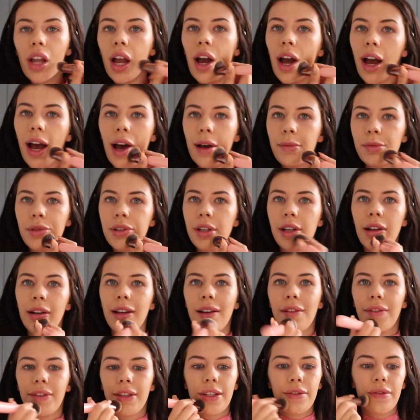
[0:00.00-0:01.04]
I absolutely
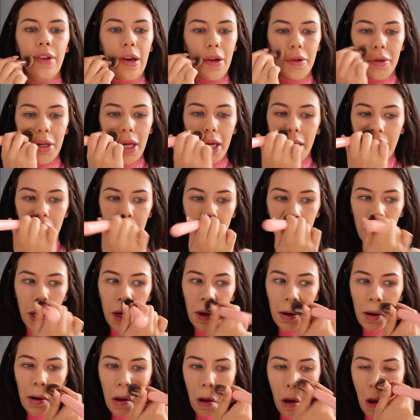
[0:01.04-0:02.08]
love this
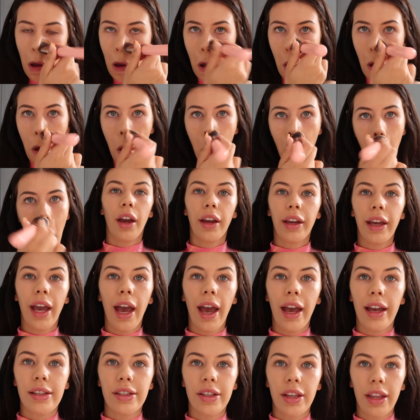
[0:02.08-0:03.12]
foundation.
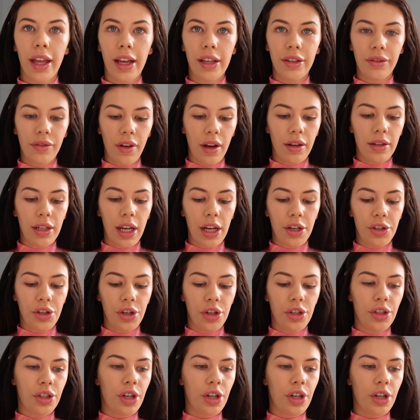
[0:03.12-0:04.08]
Okay, so that's foundation